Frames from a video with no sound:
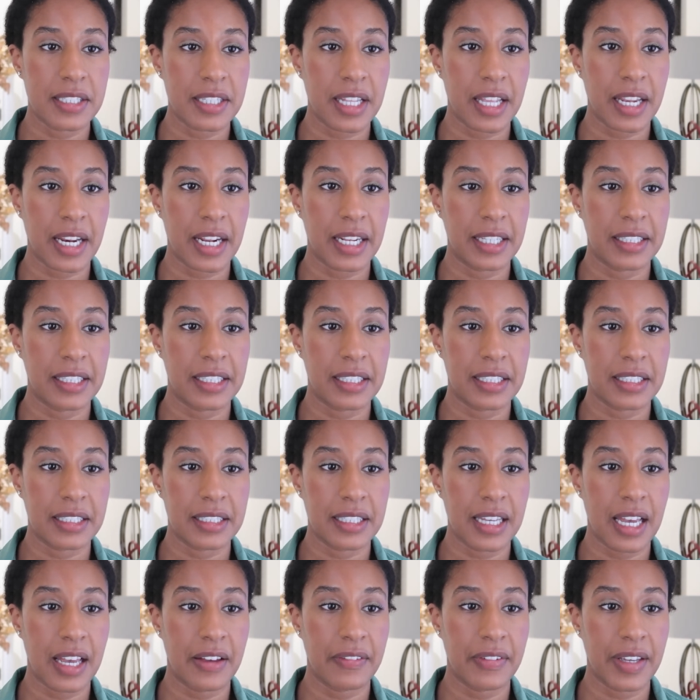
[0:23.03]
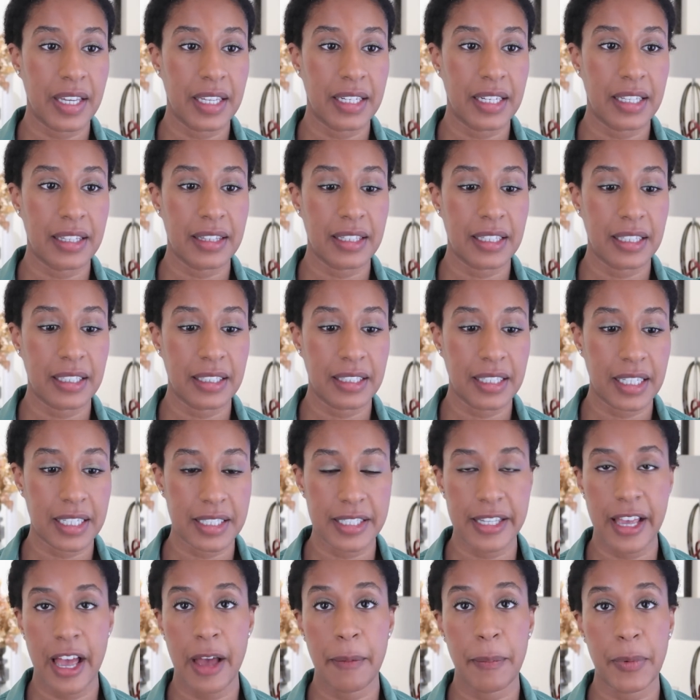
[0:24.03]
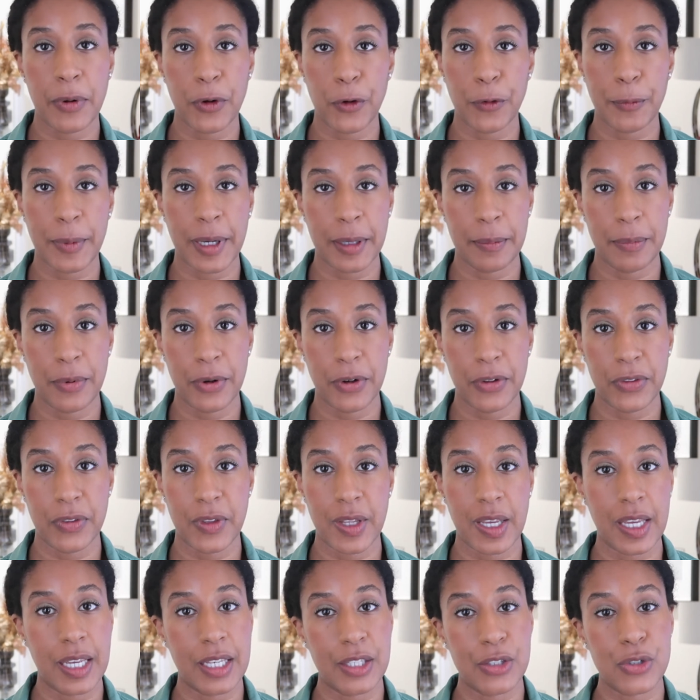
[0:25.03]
that I didn't have anything nice happen on my birthday.